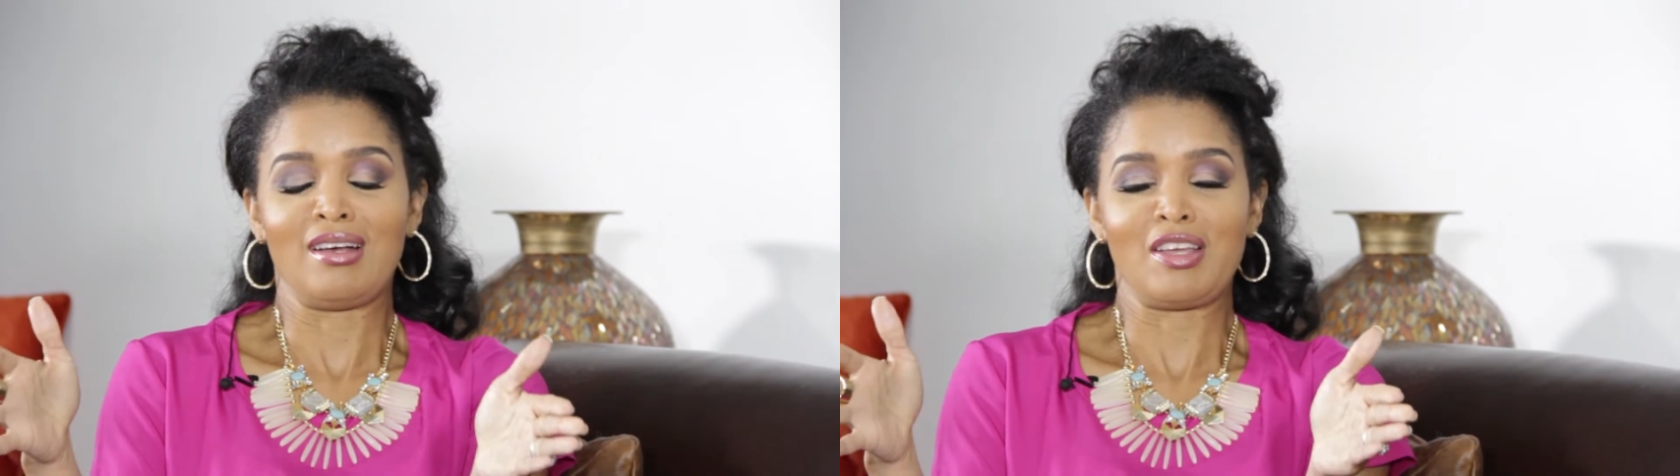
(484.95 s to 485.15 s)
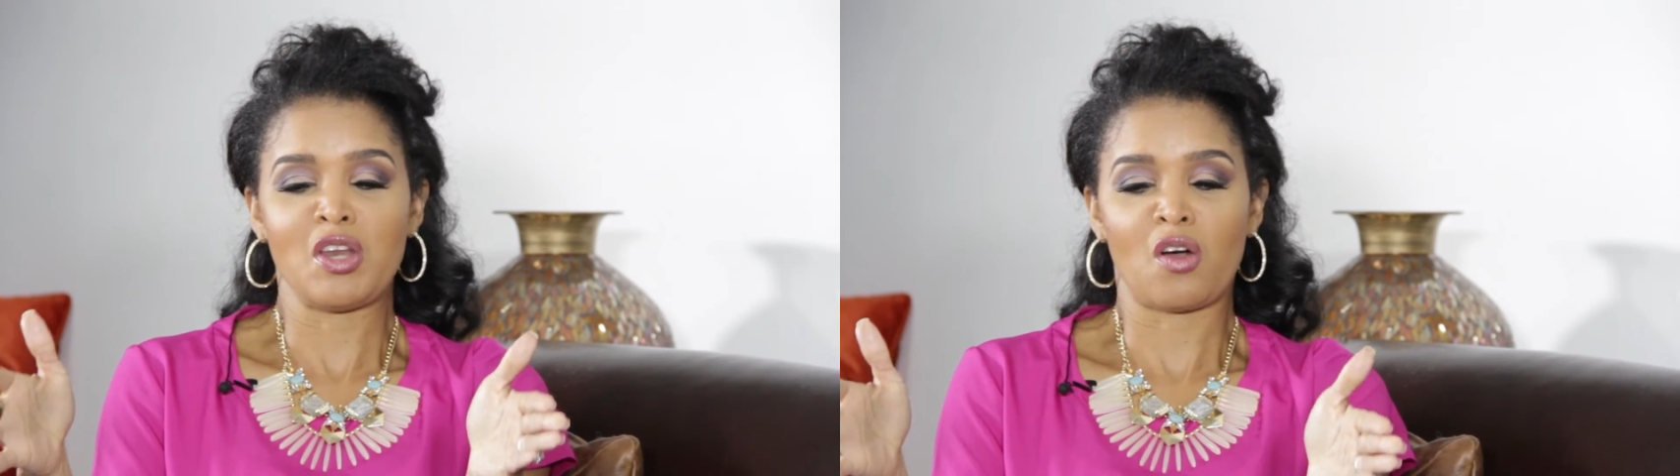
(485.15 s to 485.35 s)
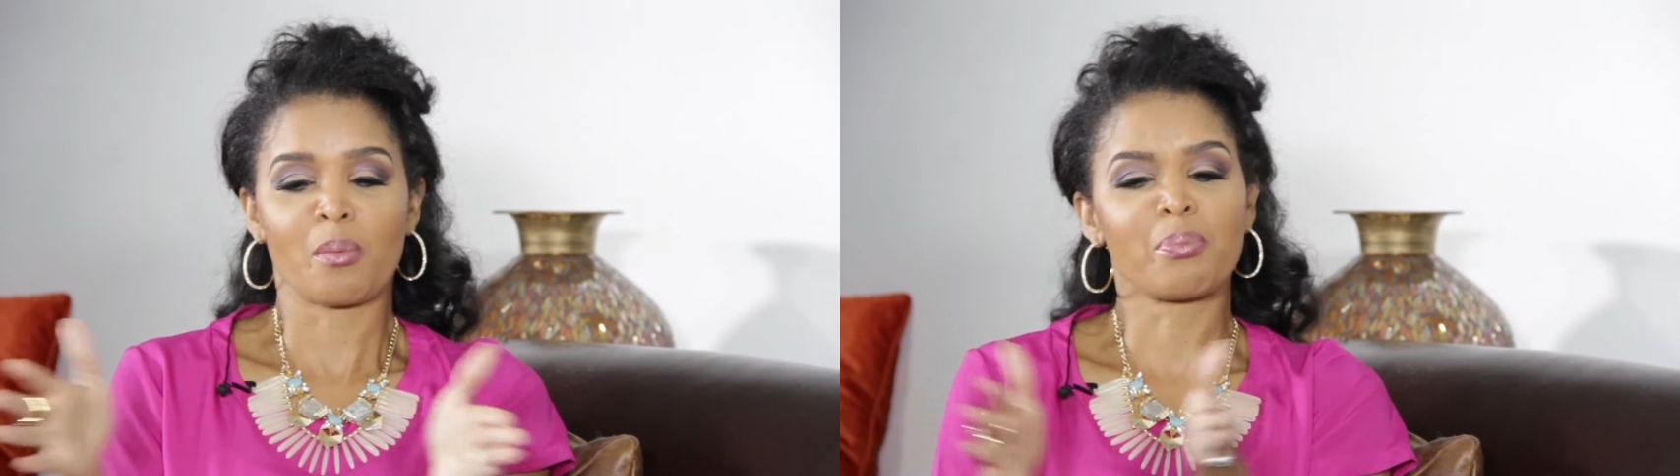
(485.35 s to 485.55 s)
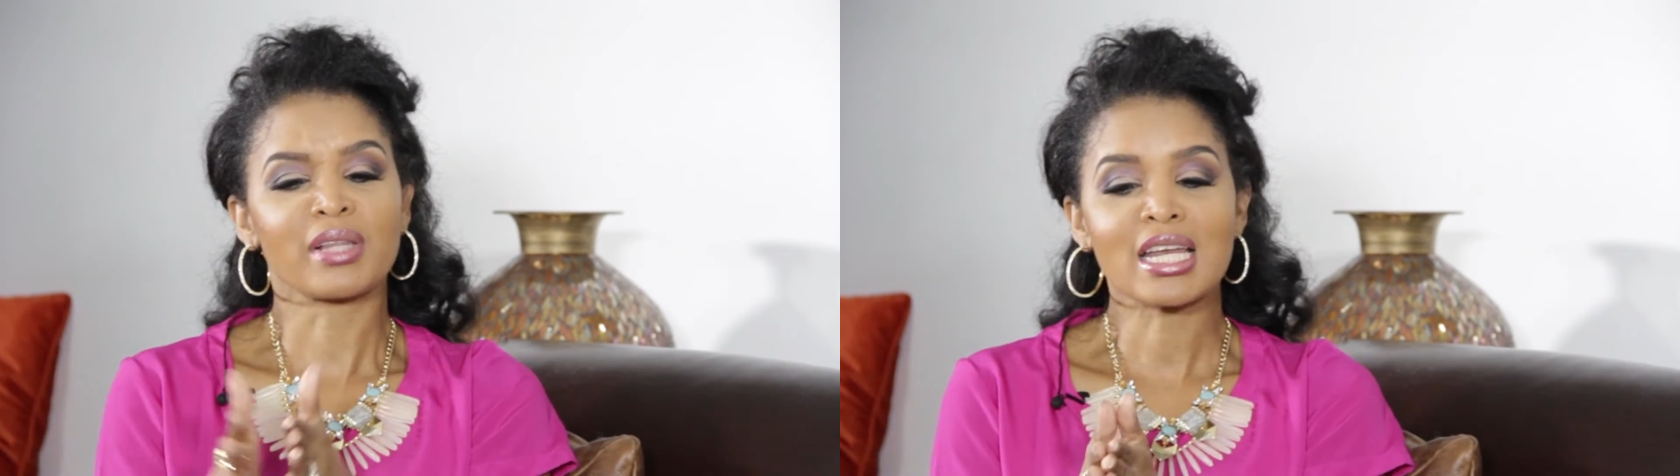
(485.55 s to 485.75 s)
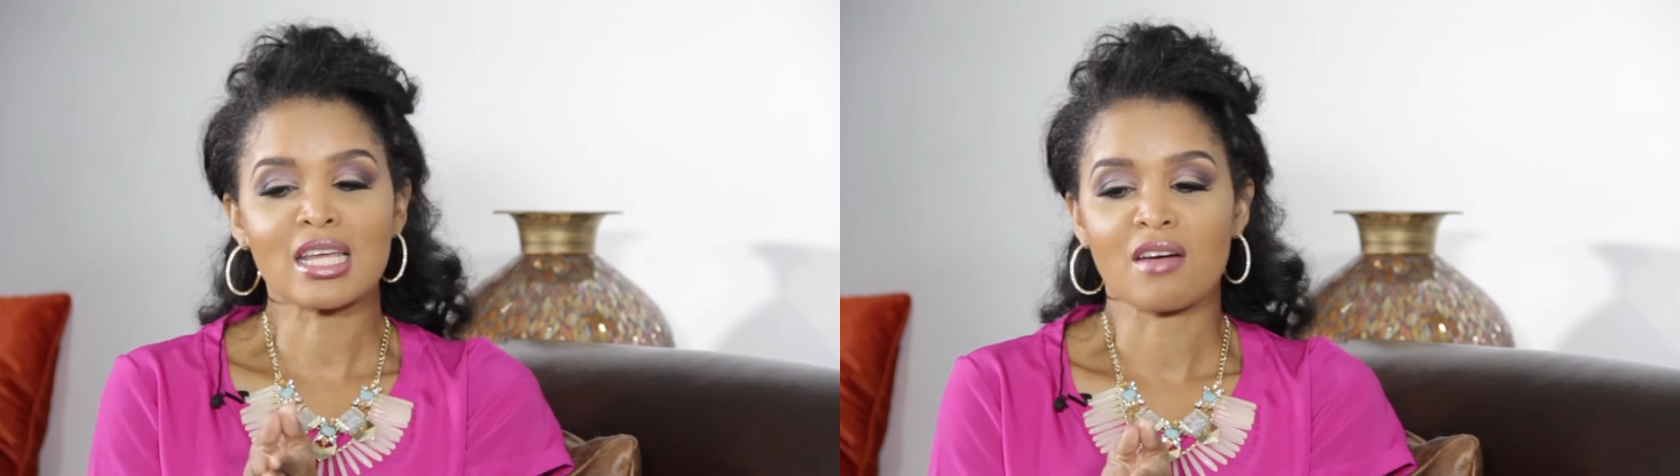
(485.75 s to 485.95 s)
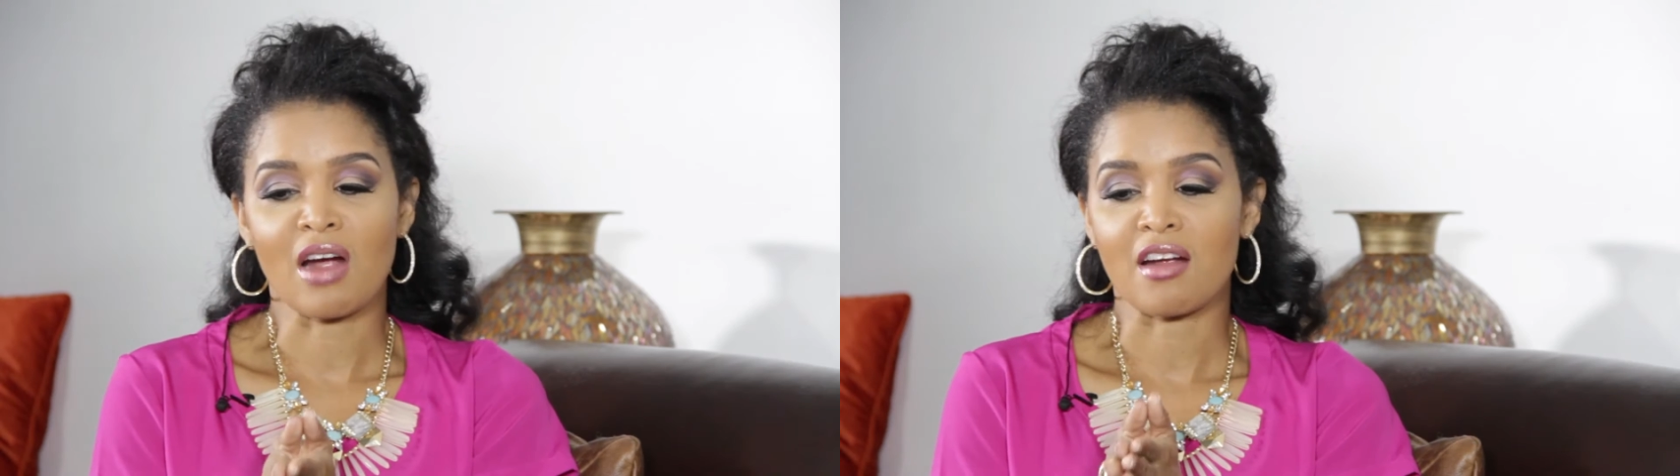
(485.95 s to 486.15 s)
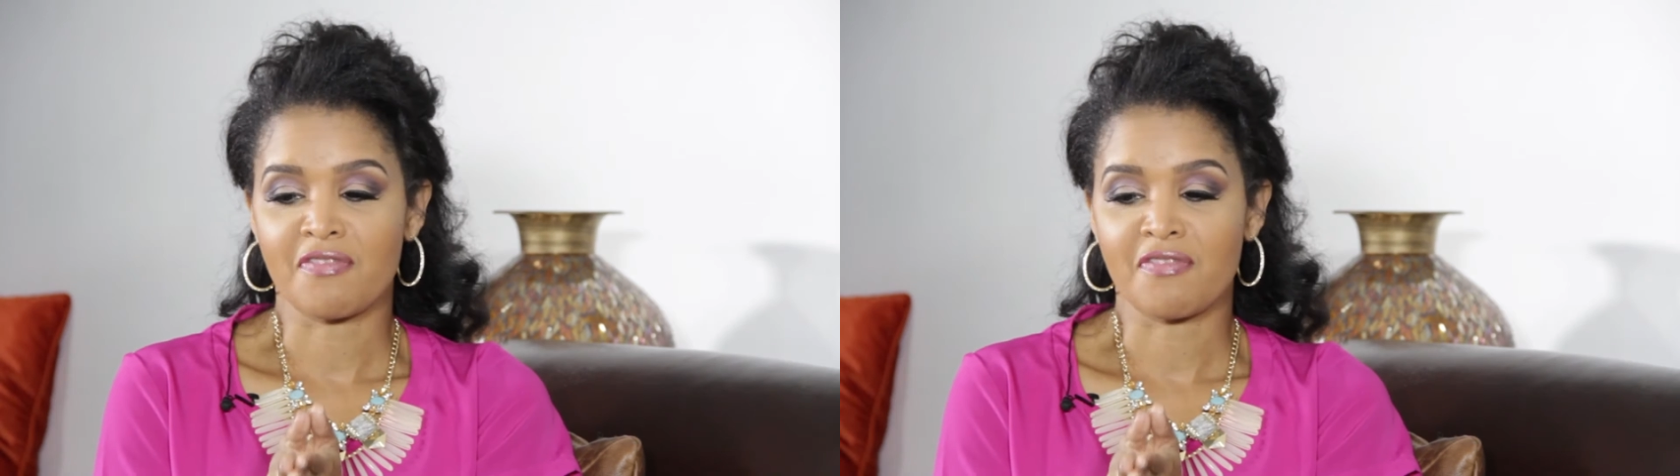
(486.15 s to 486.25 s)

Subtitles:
the blending of our